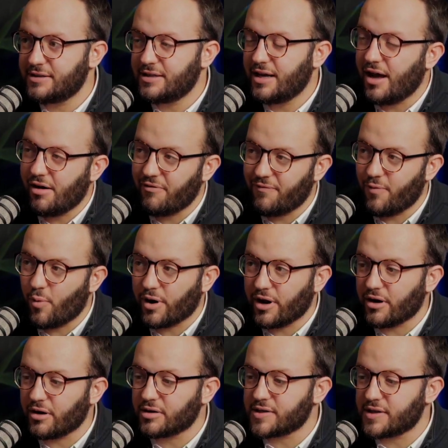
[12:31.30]
4
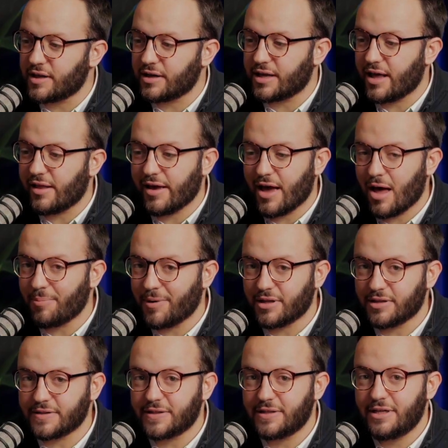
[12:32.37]
years, and then Kelly
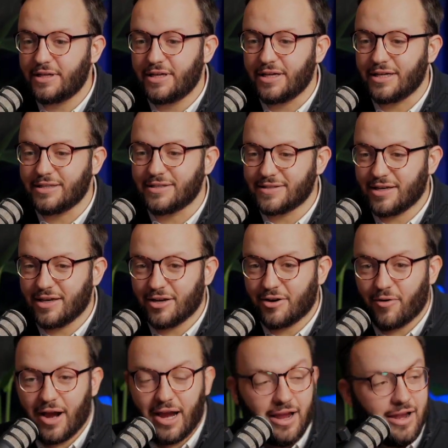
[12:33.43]
Hopkins is
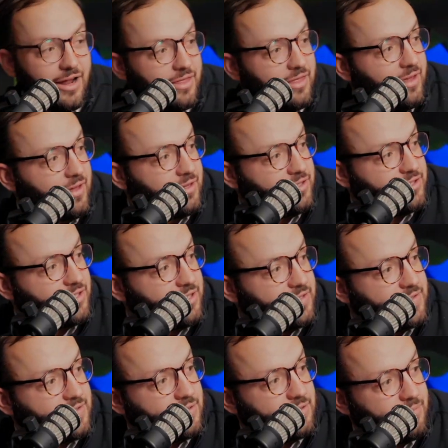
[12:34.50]
great, and I think
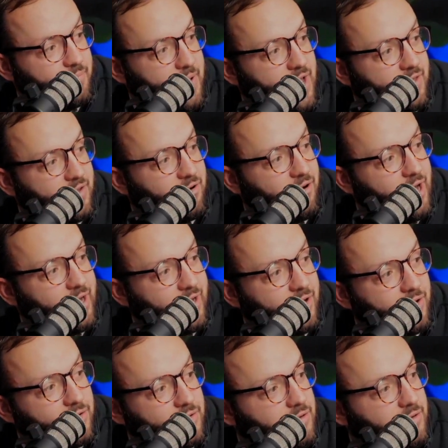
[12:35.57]
she's back there right now.